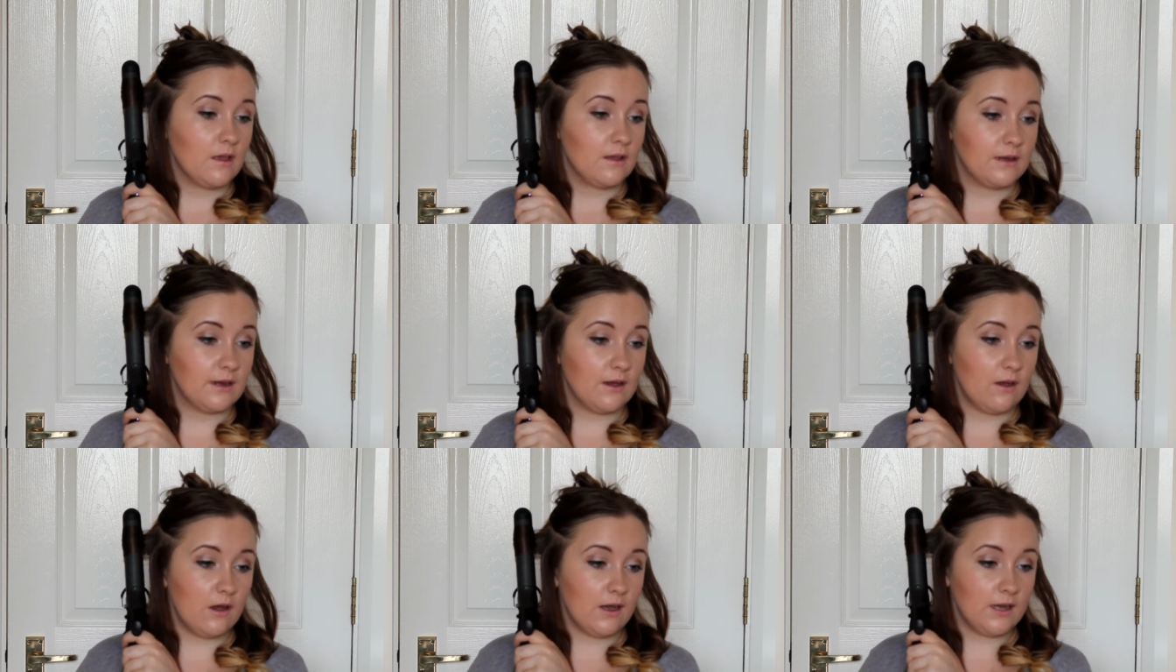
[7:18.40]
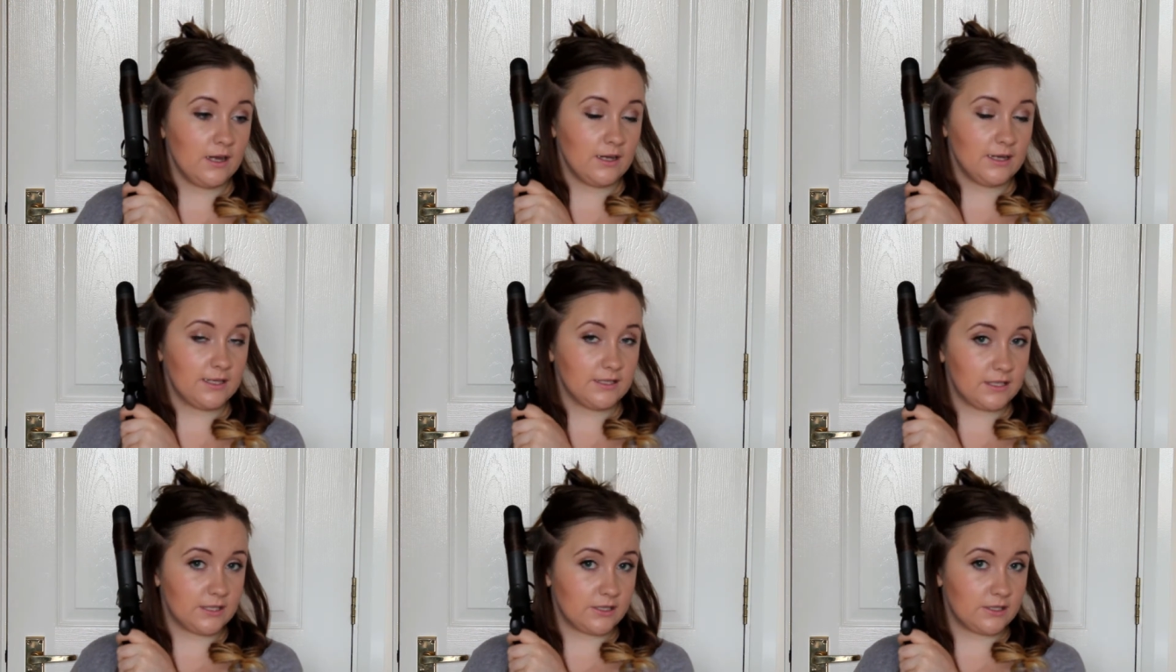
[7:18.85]
Now I
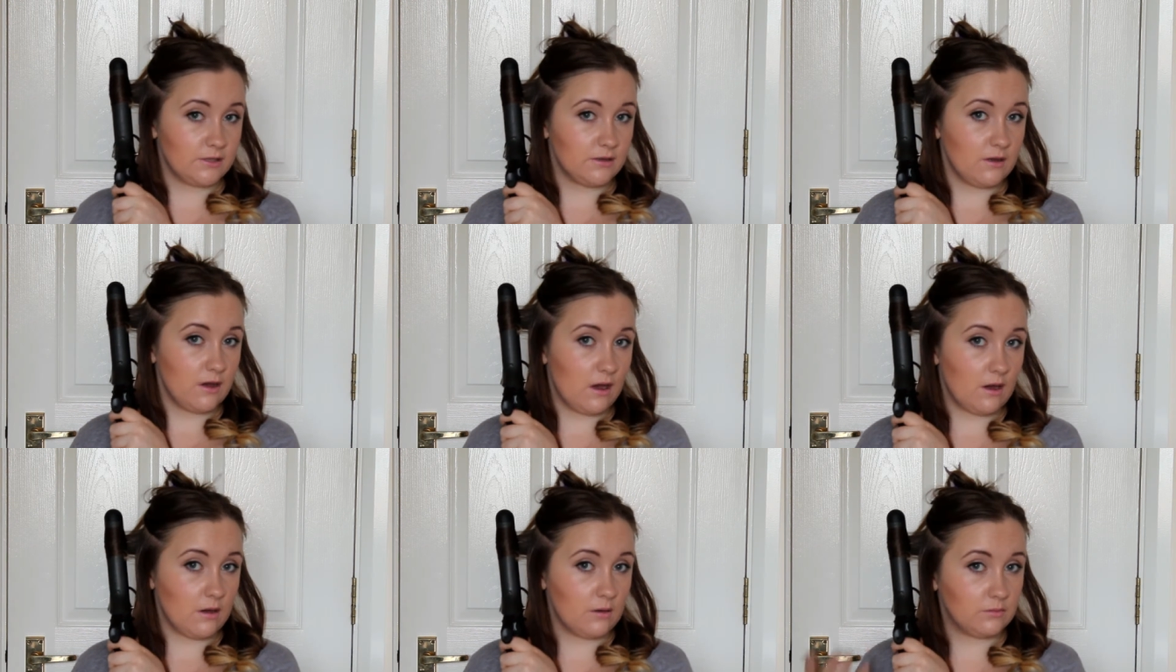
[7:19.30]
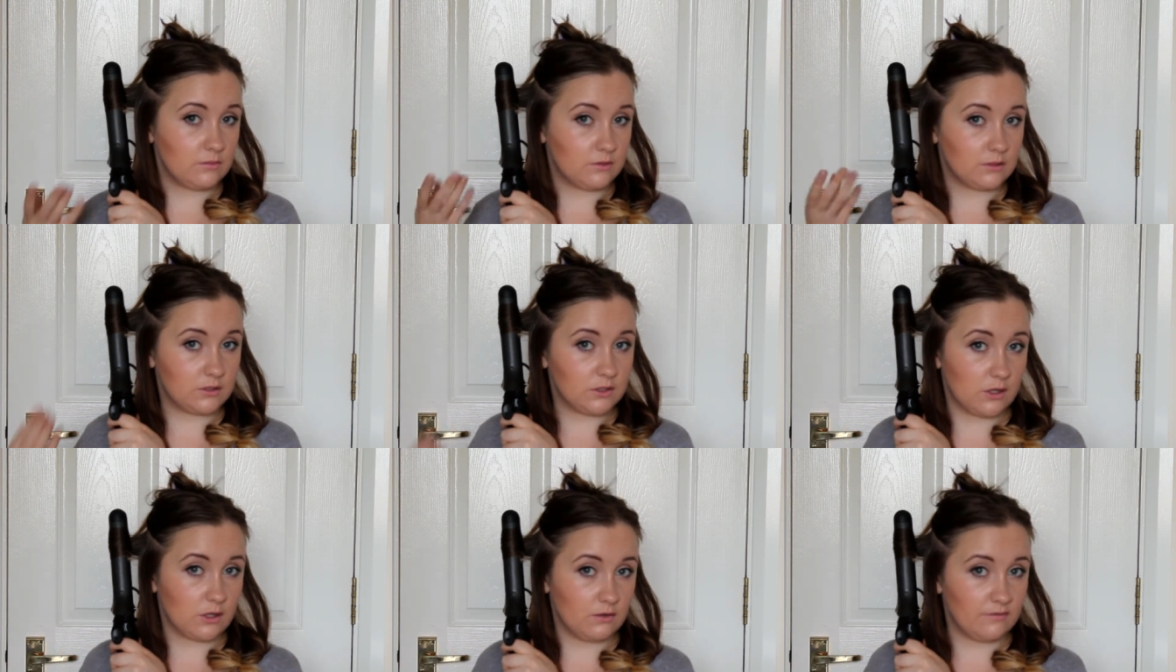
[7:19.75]
like to hold the
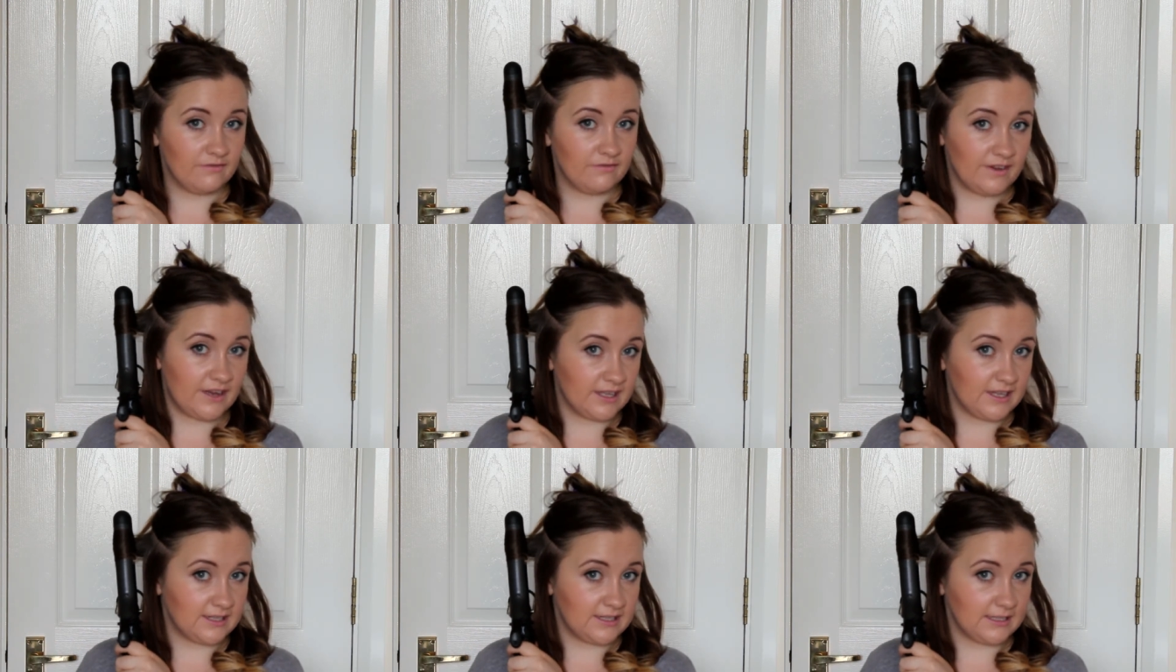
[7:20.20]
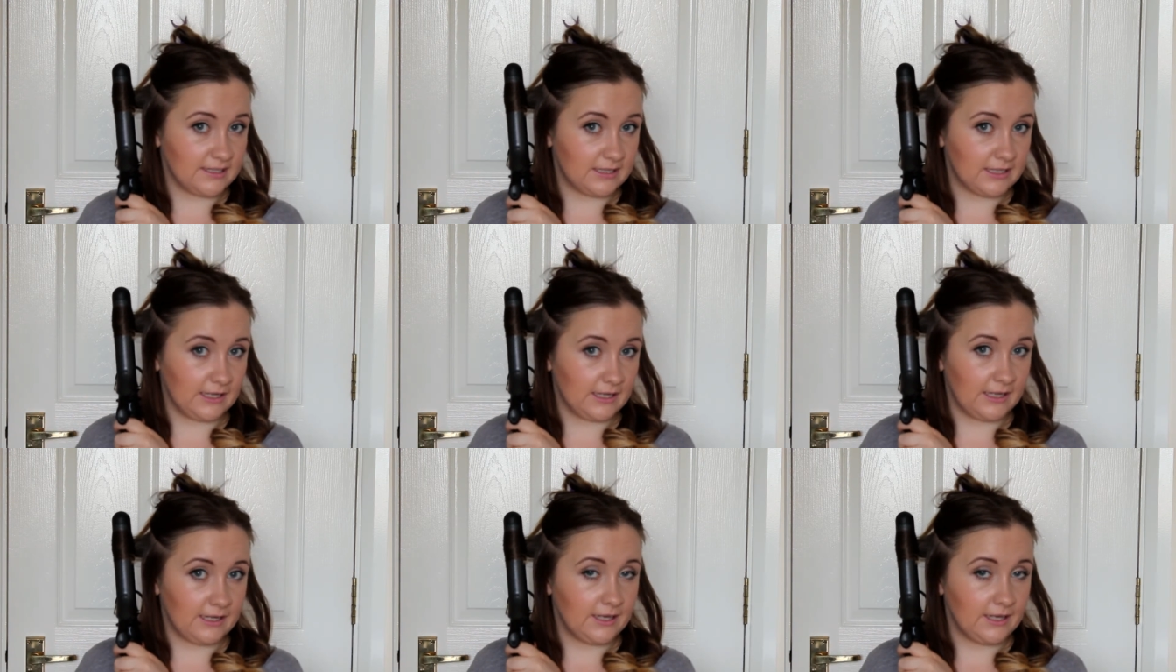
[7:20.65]
tong
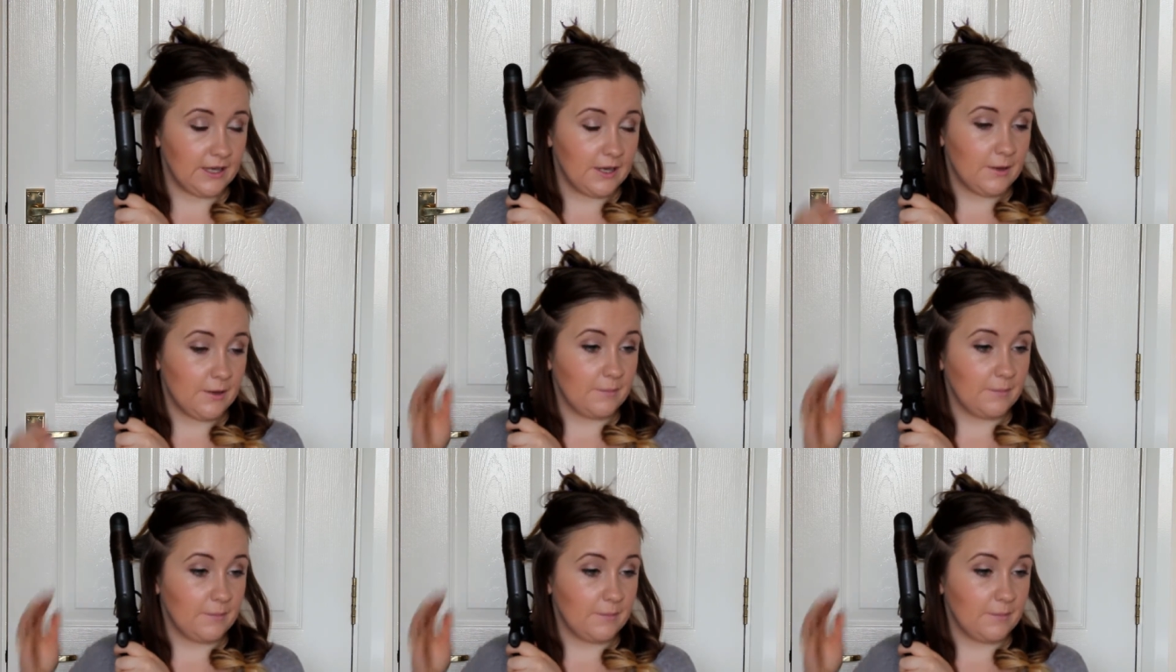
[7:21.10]
vertically,